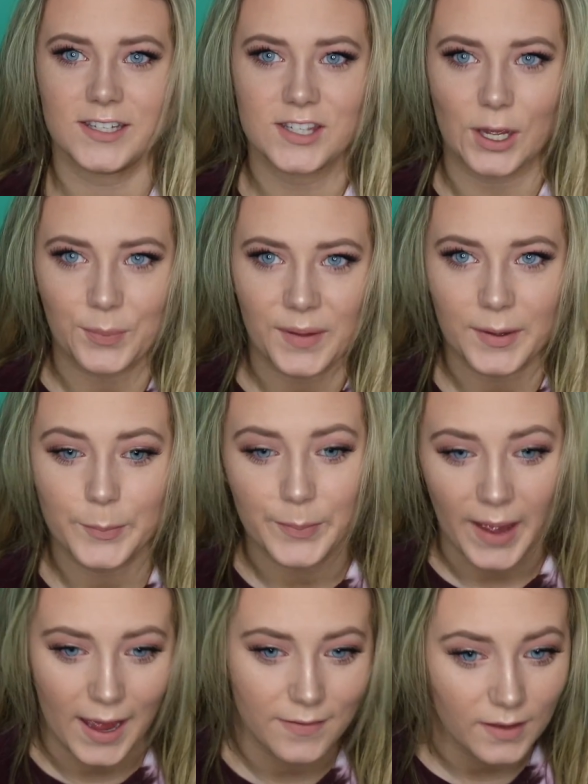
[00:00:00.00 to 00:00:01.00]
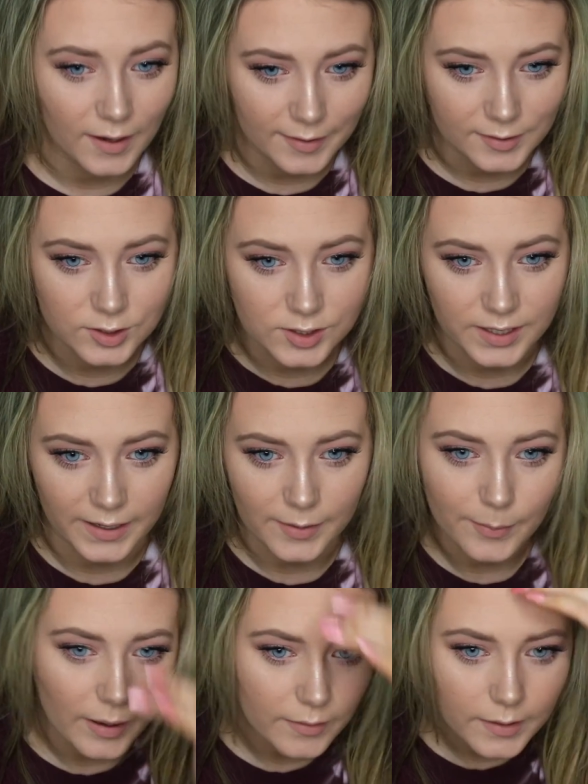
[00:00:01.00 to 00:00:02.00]
something bad that I could say
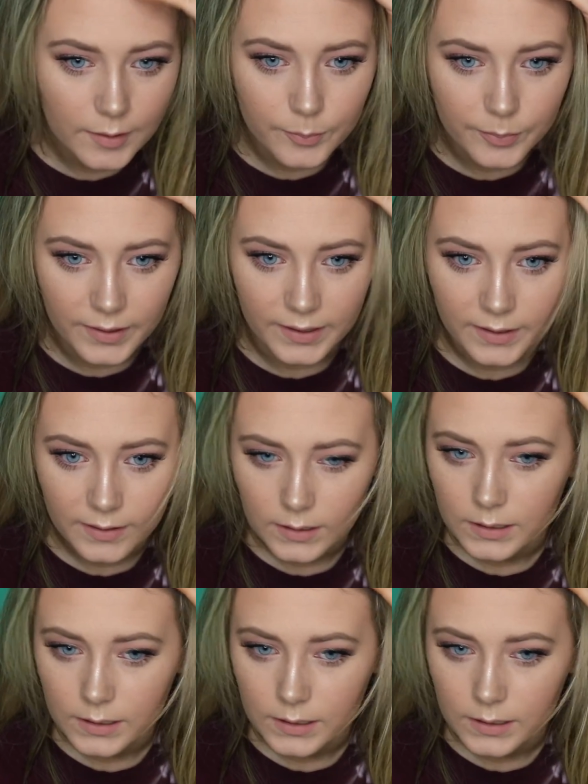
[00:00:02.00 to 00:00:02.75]
about it, but